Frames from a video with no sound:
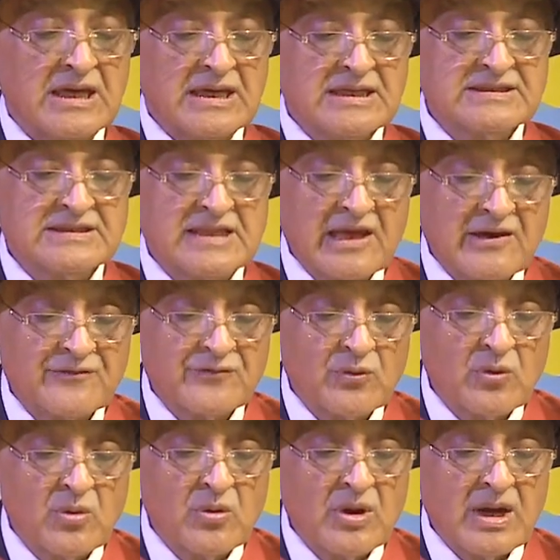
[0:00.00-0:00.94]
is
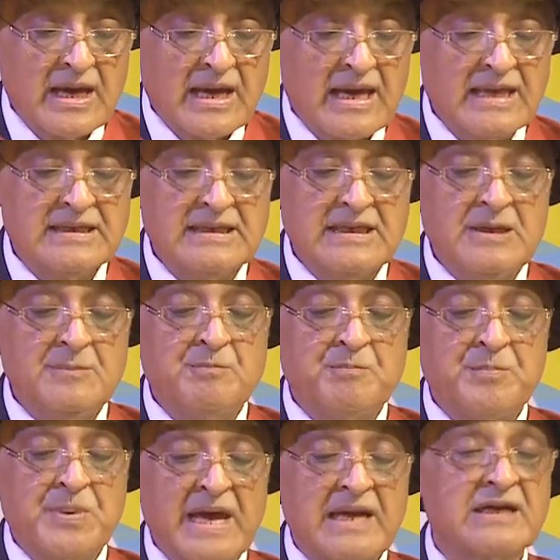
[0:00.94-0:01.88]
therefore an
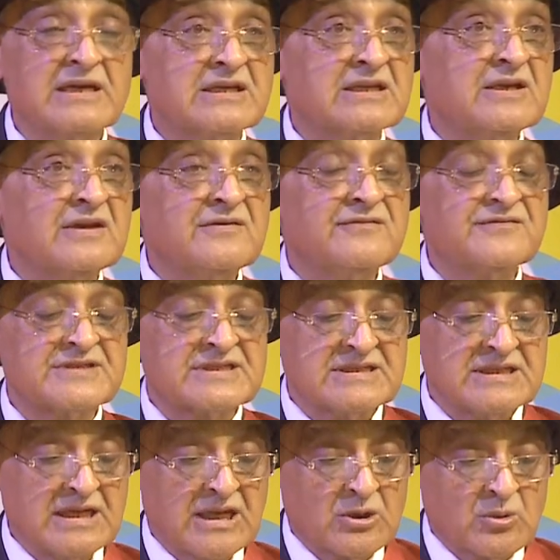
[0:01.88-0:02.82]
imperative
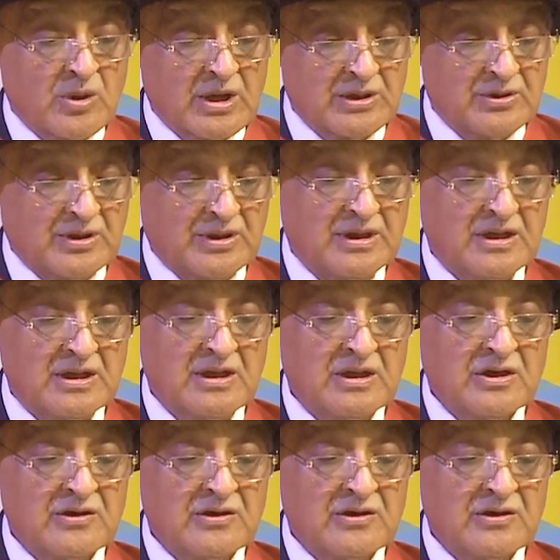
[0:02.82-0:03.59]
sine qua non